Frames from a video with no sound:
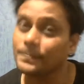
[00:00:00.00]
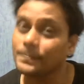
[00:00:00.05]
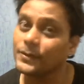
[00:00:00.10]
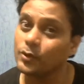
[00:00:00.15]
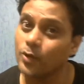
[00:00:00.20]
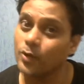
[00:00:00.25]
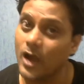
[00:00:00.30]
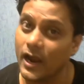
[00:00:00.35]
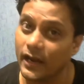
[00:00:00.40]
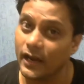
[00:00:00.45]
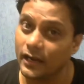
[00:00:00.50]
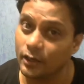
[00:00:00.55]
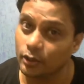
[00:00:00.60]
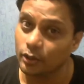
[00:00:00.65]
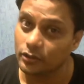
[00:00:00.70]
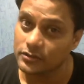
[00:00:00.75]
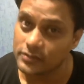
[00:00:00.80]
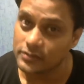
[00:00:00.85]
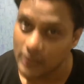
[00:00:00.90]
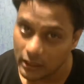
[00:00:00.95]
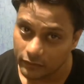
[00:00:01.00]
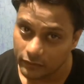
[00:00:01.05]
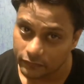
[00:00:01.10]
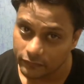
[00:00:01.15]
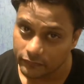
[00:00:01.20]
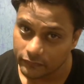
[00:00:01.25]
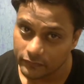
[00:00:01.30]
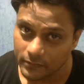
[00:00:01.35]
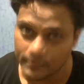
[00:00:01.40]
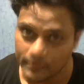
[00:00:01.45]
you hide
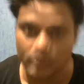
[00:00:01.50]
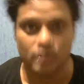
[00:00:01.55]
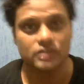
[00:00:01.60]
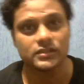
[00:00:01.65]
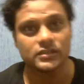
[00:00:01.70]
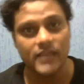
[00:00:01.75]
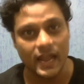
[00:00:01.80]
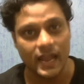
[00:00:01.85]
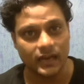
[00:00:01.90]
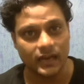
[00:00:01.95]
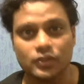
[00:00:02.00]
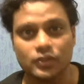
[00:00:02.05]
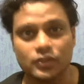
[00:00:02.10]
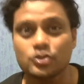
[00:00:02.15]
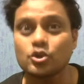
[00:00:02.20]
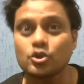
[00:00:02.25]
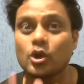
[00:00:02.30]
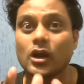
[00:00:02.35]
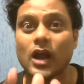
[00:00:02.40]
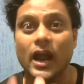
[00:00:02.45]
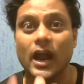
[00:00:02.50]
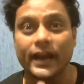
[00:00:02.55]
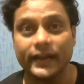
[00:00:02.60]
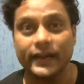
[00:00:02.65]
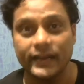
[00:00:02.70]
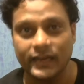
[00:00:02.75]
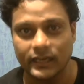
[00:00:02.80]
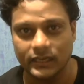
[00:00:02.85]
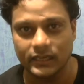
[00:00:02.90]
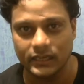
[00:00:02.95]
yourself, because that your
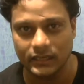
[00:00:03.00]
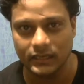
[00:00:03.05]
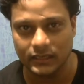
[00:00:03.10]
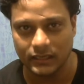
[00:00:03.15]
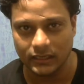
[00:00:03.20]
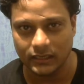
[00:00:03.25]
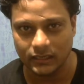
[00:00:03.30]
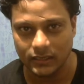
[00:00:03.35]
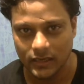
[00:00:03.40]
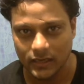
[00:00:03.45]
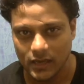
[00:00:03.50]
identity.